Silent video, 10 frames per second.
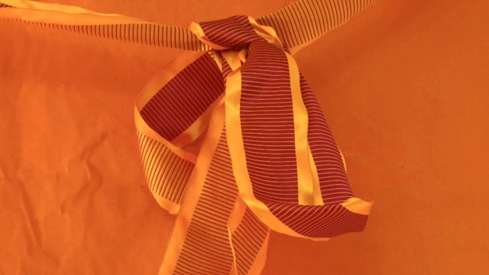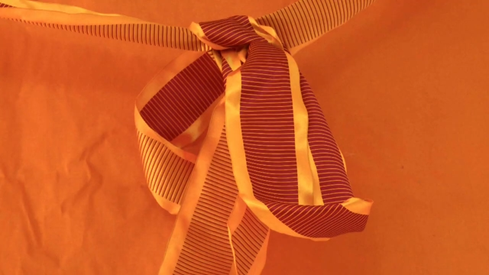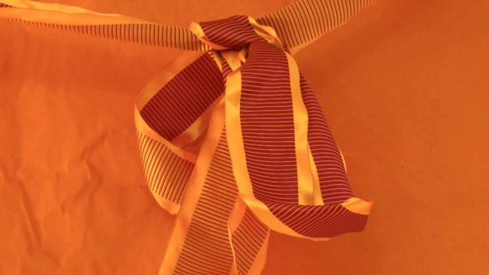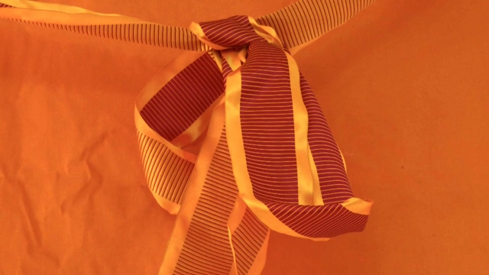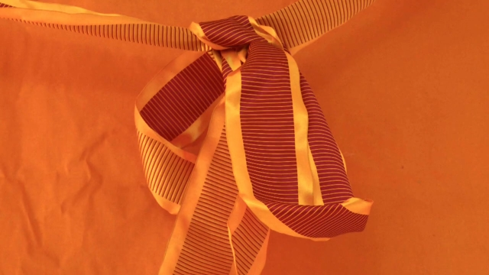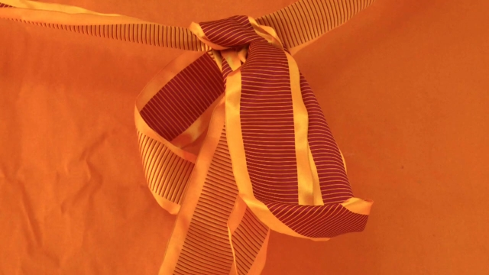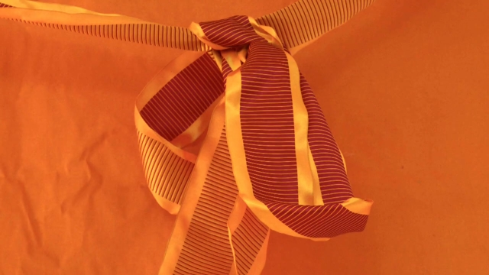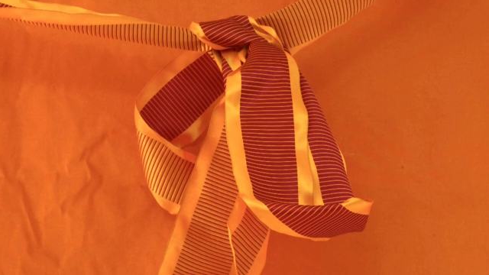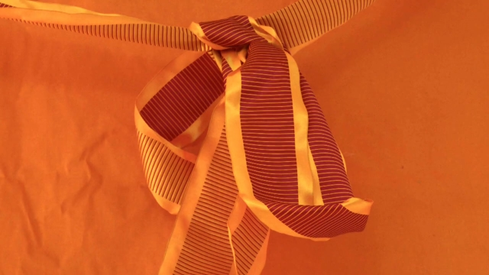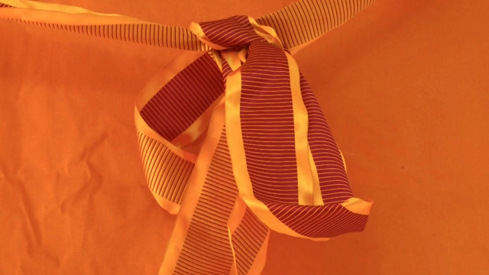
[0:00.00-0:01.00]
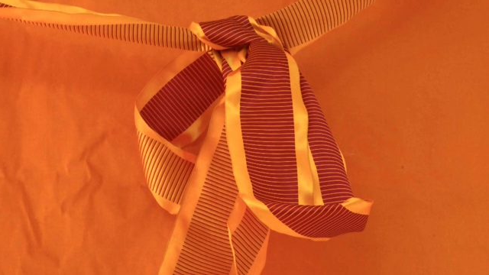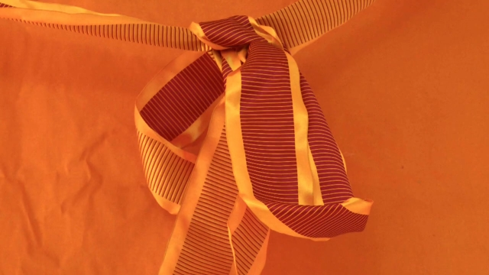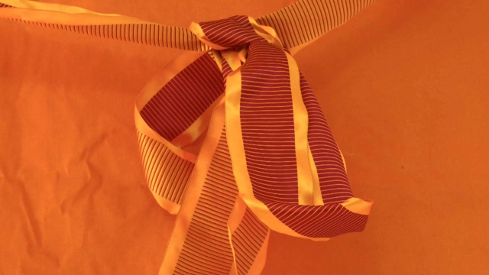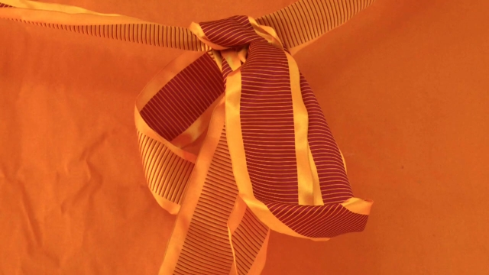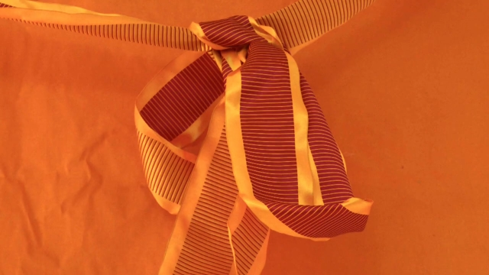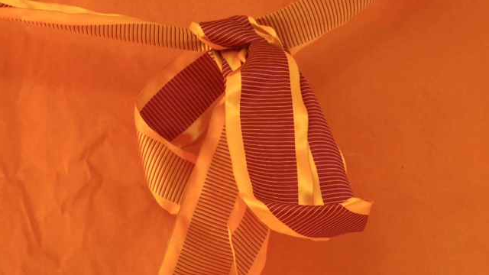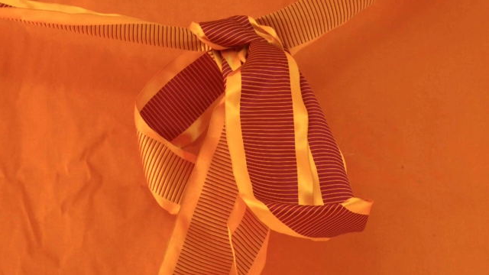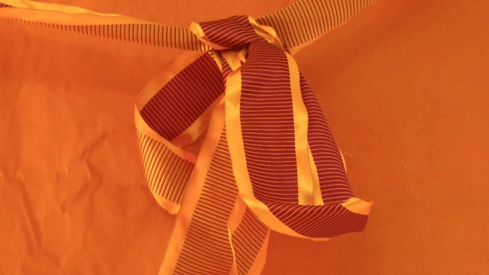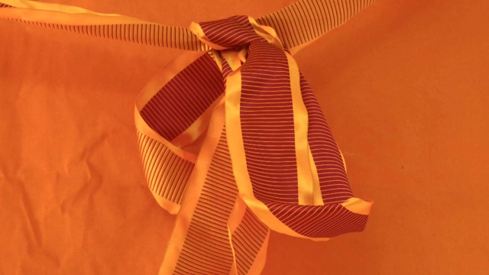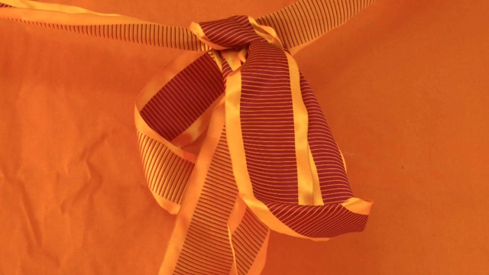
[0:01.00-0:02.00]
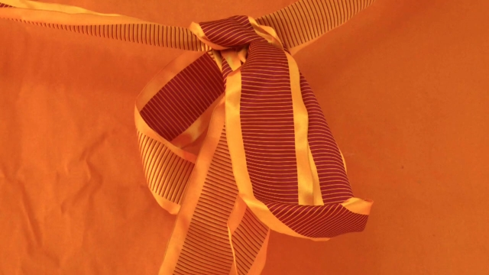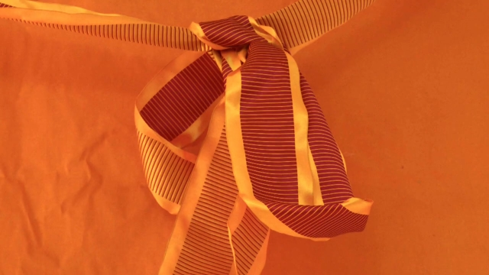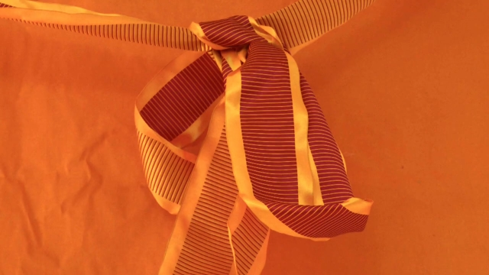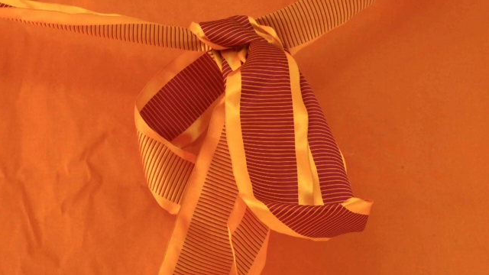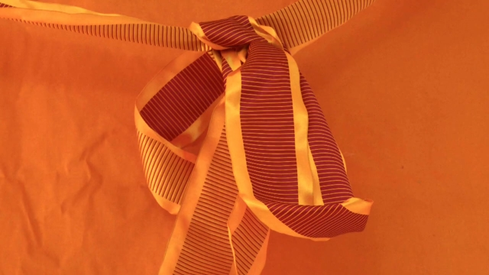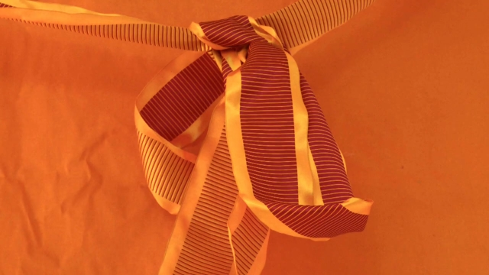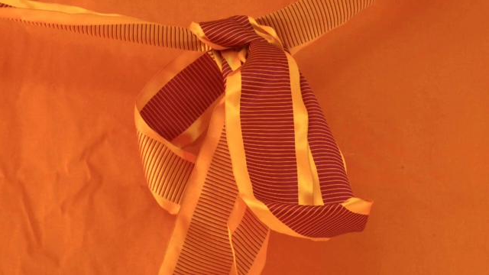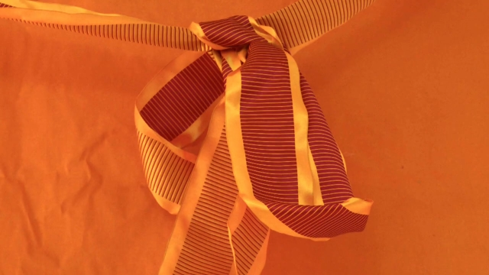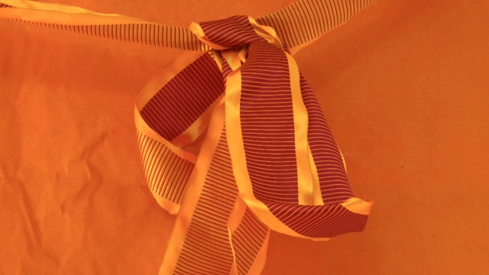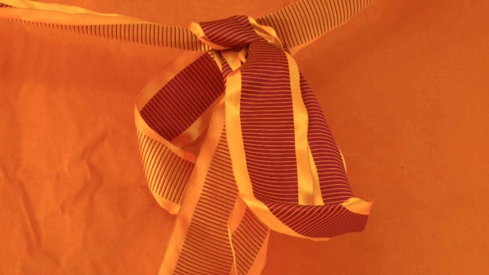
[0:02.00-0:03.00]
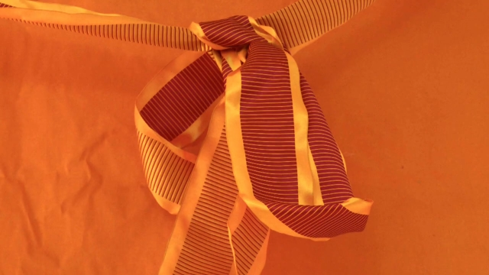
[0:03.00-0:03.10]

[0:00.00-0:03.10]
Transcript: (no speaker visible)